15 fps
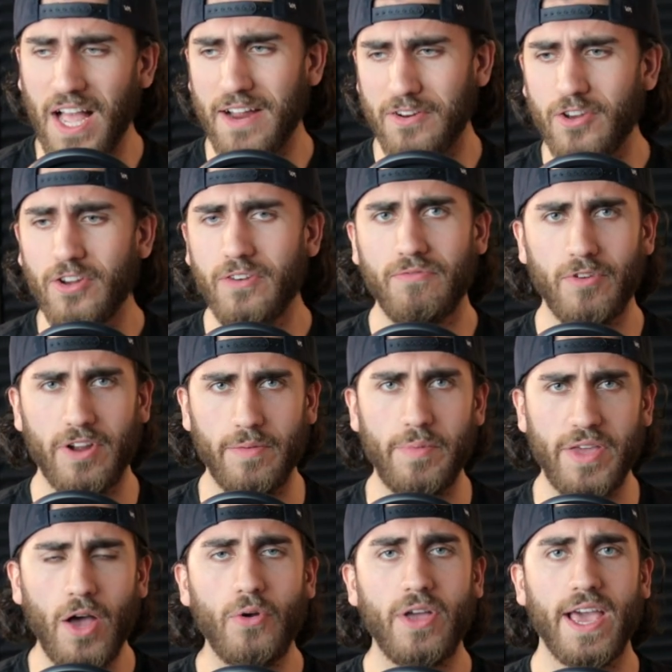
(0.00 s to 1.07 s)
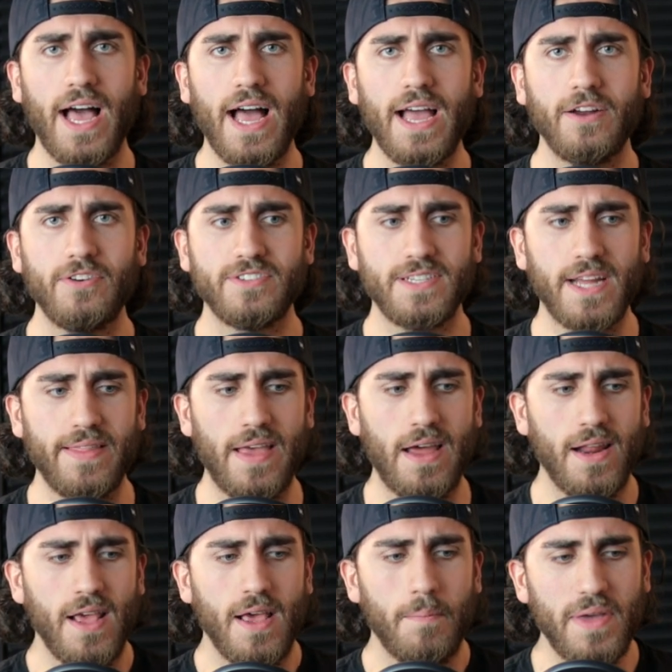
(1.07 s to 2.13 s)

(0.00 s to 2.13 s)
God could forgive me. Okay, I understand that.